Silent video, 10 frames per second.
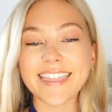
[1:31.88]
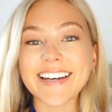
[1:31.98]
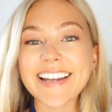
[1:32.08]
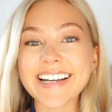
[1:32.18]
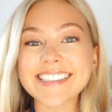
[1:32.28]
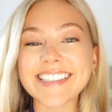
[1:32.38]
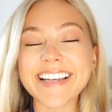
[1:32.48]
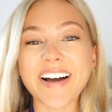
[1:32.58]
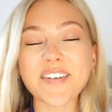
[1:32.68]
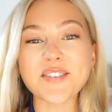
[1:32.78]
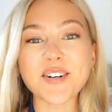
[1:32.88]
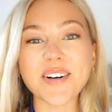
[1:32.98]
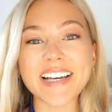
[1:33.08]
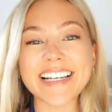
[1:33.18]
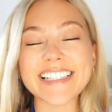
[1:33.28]
The next thing I've
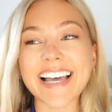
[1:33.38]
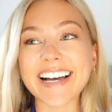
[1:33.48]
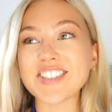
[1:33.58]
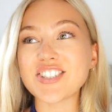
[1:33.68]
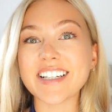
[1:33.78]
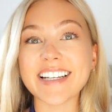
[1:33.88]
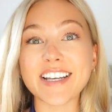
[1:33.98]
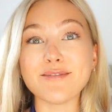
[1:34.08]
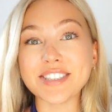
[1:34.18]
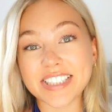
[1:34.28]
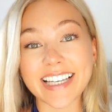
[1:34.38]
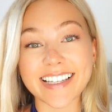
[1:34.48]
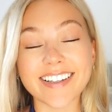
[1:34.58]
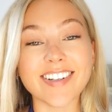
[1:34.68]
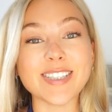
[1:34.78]
got is actually
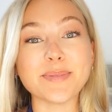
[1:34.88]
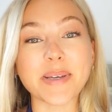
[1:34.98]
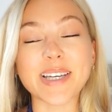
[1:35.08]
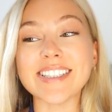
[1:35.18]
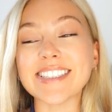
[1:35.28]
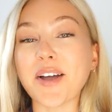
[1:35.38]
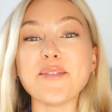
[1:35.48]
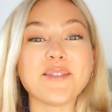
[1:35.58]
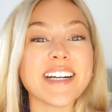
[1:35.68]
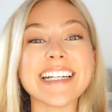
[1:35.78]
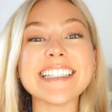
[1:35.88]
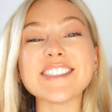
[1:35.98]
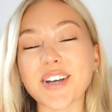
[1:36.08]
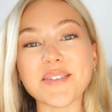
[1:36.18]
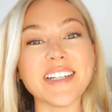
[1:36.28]
ridiculous because I really
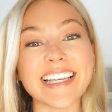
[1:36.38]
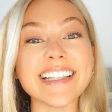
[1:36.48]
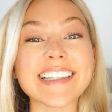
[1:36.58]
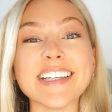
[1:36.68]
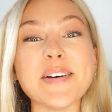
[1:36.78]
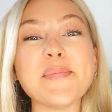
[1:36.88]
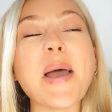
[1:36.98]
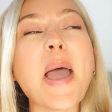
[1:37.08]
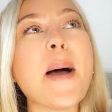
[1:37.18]
don't need them,